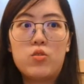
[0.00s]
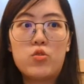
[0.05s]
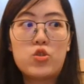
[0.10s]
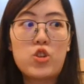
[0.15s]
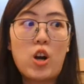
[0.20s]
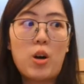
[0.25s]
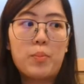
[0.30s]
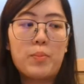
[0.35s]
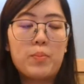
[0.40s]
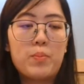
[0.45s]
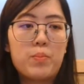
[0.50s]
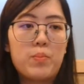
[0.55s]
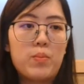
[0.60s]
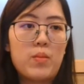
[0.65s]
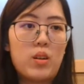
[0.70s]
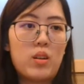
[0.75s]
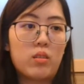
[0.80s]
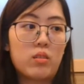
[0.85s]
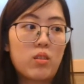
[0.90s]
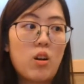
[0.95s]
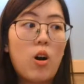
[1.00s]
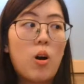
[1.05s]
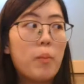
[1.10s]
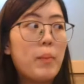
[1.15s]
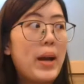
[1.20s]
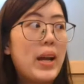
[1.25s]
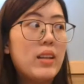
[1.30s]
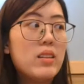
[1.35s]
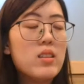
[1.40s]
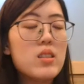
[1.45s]
drop uh,
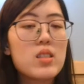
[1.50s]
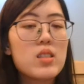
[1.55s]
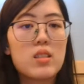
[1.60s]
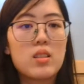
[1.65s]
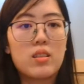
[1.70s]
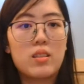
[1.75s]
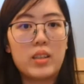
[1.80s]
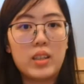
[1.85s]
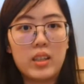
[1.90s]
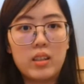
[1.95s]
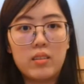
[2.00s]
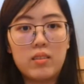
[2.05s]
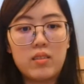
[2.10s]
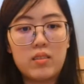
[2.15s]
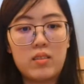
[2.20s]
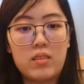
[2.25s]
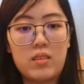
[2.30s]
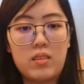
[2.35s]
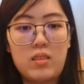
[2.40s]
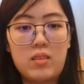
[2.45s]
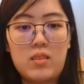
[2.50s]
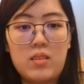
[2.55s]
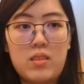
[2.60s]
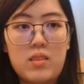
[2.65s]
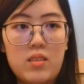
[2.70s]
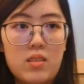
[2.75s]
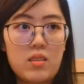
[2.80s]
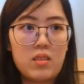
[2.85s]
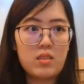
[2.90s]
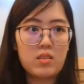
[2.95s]
comments in
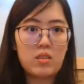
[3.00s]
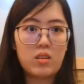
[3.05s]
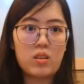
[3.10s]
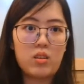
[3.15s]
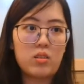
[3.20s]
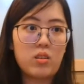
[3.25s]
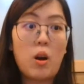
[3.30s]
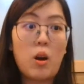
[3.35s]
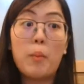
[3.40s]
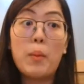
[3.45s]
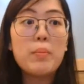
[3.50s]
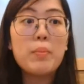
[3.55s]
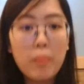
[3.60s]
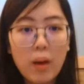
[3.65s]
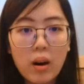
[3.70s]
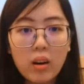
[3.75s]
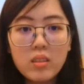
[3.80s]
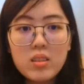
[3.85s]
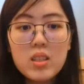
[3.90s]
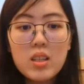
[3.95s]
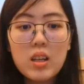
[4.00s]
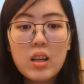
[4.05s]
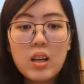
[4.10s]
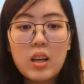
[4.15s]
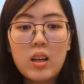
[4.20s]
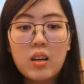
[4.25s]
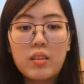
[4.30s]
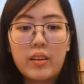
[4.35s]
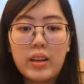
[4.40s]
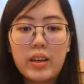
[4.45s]
the comment box
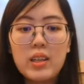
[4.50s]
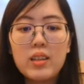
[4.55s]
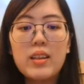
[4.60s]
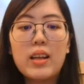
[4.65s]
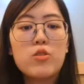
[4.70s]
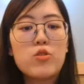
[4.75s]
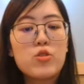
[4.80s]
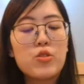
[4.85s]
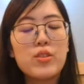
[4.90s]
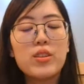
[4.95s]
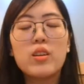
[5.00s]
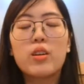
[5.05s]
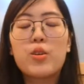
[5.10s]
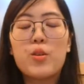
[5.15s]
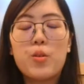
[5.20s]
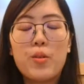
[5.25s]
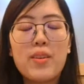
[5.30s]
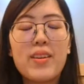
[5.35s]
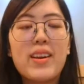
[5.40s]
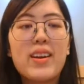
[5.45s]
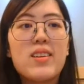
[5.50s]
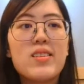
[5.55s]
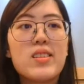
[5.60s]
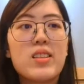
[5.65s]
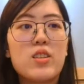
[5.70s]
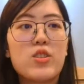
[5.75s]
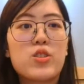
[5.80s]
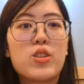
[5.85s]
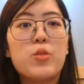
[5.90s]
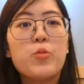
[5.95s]
okay then during the q&a
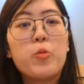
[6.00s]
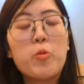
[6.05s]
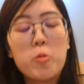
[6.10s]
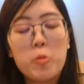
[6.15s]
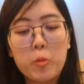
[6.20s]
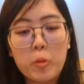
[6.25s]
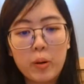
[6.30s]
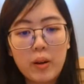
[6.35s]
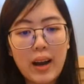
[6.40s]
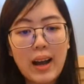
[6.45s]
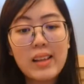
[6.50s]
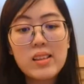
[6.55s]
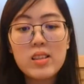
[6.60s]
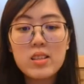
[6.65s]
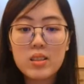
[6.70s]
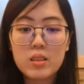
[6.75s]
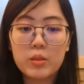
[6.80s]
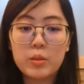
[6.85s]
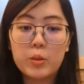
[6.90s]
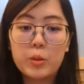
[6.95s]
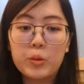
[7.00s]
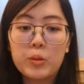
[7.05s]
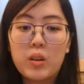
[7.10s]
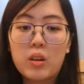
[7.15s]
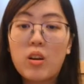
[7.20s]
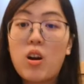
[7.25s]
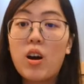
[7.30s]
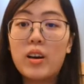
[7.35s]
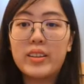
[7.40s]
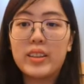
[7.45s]
session we will answer you
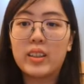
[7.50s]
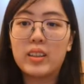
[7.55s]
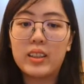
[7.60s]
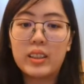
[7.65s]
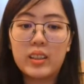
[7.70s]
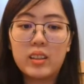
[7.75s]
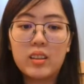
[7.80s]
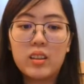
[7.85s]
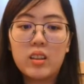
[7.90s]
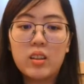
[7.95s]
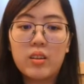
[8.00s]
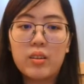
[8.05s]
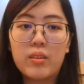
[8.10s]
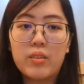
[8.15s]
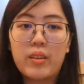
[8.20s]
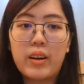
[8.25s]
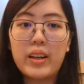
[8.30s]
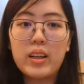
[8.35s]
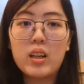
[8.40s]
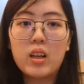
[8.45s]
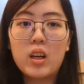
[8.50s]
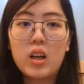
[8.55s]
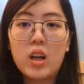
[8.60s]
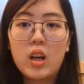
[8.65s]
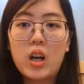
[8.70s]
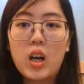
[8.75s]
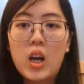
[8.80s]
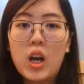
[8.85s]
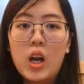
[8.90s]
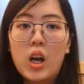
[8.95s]
accordingly all right
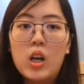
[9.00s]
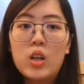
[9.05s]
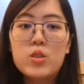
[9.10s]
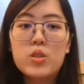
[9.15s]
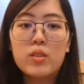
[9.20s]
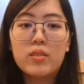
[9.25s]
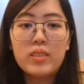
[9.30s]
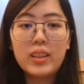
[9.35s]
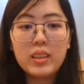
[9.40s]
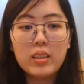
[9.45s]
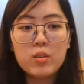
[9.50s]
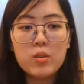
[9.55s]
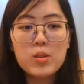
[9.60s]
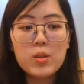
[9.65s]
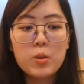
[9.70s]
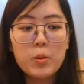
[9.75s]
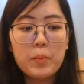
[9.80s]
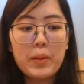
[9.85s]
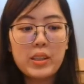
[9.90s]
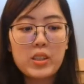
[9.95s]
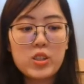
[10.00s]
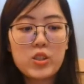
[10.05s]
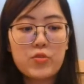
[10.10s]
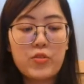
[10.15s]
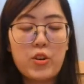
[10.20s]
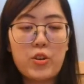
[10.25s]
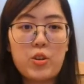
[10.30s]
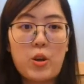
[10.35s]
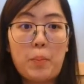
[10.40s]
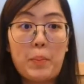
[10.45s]
so thank you so much
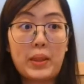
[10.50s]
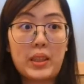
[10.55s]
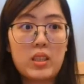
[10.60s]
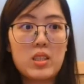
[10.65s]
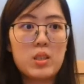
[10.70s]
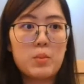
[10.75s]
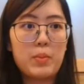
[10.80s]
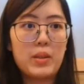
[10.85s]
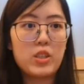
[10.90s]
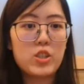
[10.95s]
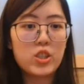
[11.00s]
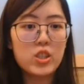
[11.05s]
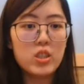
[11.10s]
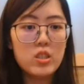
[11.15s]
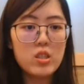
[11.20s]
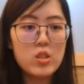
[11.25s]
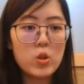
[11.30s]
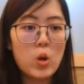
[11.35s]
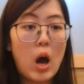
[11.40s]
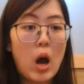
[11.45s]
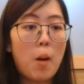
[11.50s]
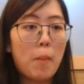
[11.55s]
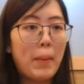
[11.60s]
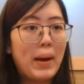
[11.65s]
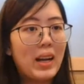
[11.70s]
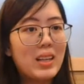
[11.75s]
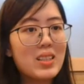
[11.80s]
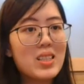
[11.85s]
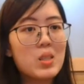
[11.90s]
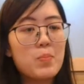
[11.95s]
for your participation. So I'll
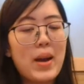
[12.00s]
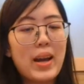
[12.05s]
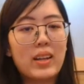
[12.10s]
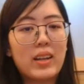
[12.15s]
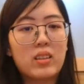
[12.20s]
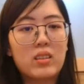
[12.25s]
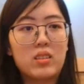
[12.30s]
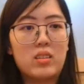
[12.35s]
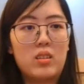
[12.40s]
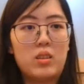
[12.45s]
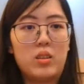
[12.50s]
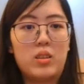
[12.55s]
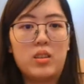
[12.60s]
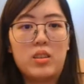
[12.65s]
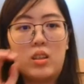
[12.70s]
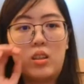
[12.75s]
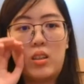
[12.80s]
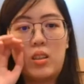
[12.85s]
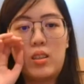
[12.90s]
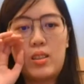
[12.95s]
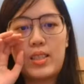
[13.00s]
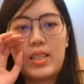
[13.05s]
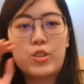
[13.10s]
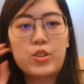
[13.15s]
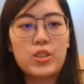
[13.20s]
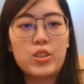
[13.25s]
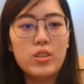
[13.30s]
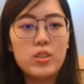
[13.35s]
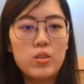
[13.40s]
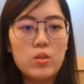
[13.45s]
pass back the uh,
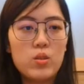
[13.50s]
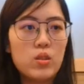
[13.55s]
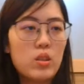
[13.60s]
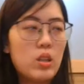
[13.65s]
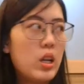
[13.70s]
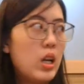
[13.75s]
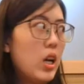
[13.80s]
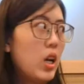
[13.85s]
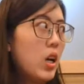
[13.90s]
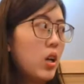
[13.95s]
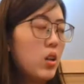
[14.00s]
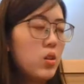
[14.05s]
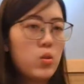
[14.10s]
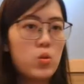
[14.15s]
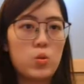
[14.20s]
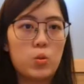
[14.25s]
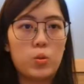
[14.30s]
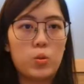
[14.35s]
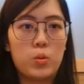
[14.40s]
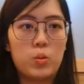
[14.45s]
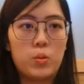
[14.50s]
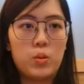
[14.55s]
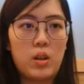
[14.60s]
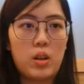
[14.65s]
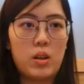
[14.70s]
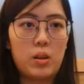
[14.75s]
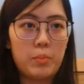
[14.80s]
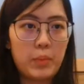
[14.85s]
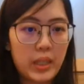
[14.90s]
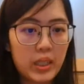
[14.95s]
session to
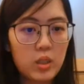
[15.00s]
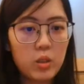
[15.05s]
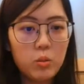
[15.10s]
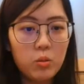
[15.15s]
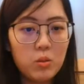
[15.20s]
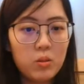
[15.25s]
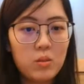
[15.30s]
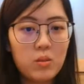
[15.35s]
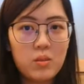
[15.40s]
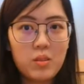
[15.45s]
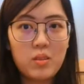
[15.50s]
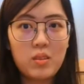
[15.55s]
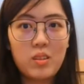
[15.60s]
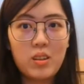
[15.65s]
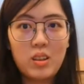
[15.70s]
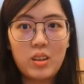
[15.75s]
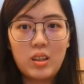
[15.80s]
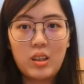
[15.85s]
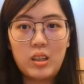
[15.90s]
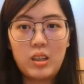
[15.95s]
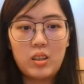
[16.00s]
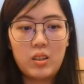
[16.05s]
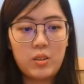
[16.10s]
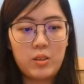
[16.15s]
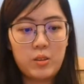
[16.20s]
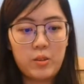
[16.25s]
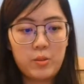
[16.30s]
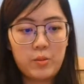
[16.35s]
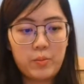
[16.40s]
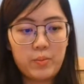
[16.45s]
uh, make you. Okay.
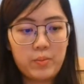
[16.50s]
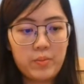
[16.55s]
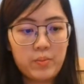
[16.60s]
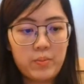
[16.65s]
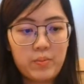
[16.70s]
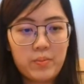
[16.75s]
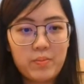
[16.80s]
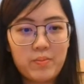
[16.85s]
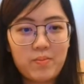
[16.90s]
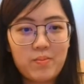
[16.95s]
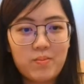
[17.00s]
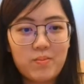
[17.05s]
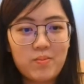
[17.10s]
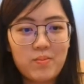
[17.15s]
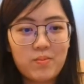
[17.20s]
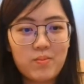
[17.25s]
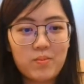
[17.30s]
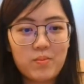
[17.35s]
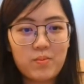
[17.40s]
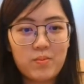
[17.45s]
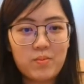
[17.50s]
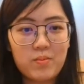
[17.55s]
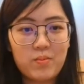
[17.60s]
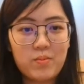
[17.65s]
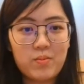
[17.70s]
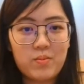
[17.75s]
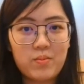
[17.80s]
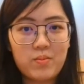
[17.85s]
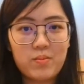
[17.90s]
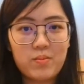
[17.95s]
Thank you, Hui Tong. I think that one was